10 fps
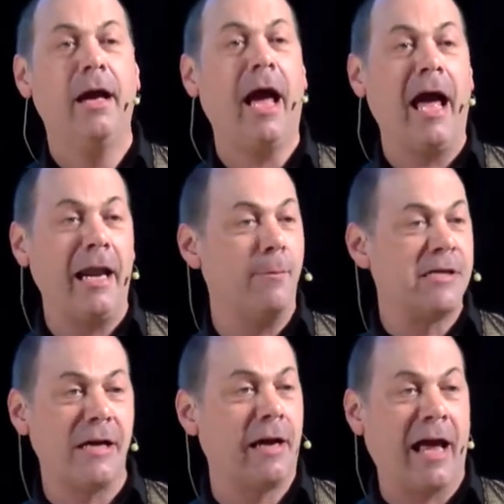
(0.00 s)
and it
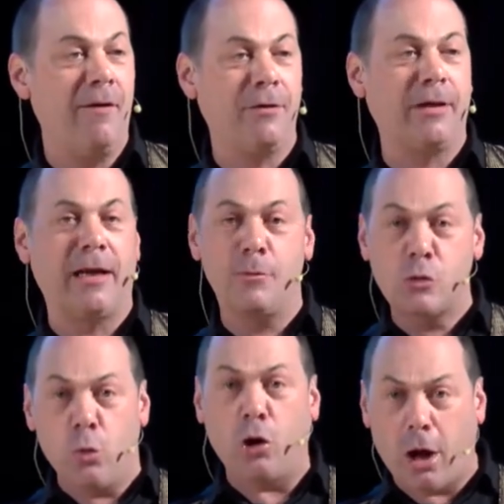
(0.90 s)
was uncovered that it was
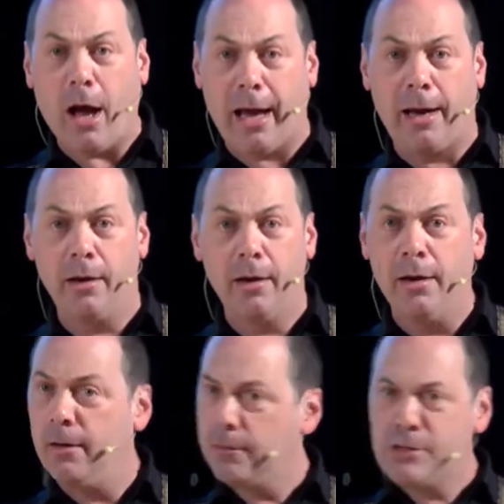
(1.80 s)
all a lie.
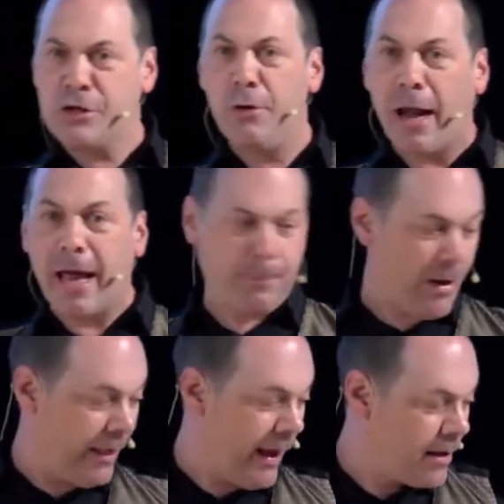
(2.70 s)
Too late
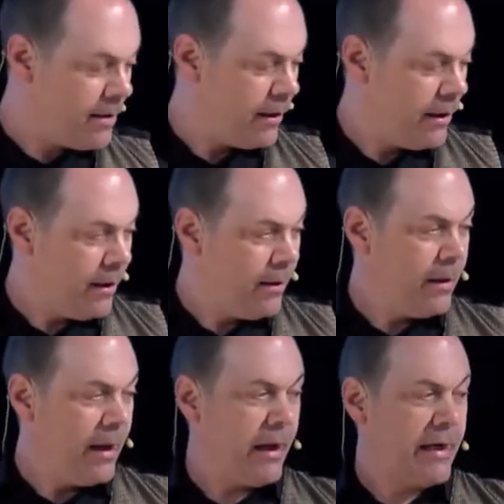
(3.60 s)
by then.
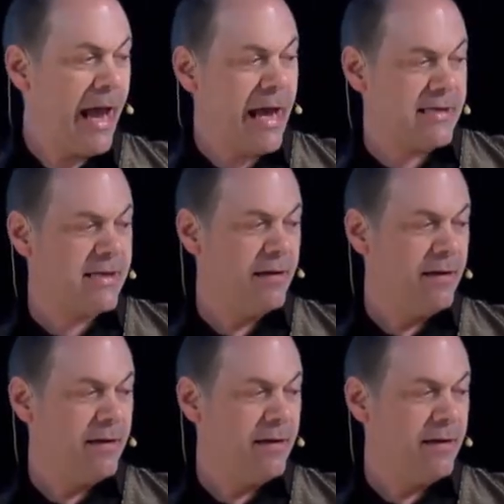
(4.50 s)
And yet,